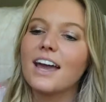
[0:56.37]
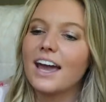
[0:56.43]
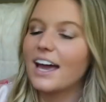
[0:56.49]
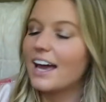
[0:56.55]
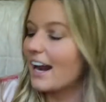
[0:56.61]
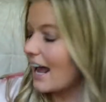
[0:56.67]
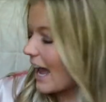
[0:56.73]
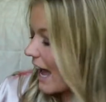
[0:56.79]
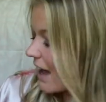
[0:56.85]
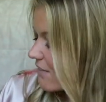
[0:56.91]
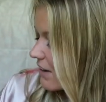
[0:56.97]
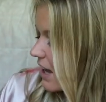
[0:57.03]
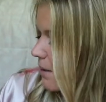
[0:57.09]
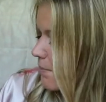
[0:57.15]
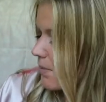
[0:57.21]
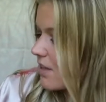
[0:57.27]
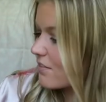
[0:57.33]
And I have
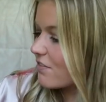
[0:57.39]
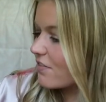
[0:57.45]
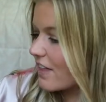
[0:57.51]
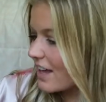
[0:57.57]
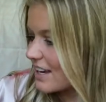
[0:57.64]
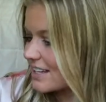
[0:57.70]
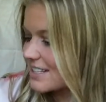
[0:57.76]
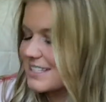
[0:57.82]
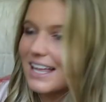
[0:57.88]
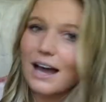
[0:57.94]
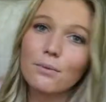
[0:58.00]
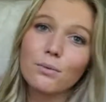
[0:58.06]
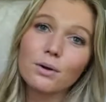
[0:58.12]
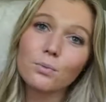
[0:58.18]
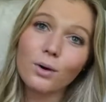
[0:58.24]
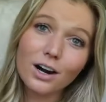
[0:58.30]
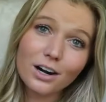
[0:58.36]
a couple of things that
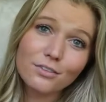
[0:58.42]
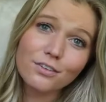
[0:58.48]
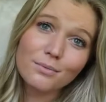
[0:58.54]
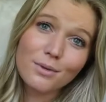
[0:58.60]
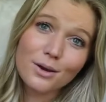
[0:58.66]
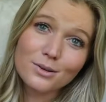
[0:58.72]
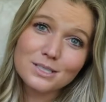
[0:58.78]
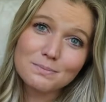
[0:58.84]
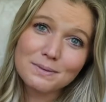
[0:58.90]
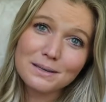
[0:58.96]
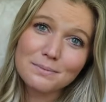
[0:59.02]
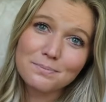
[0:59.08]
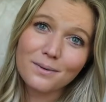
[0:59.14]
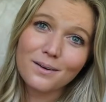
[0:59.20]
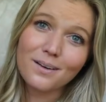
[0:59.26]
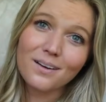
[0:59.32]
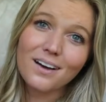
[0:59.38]
would work for most
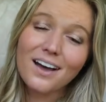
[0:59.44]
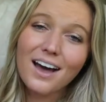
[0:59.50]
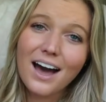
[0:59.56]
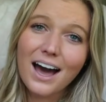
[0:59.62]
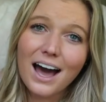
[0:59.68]
people.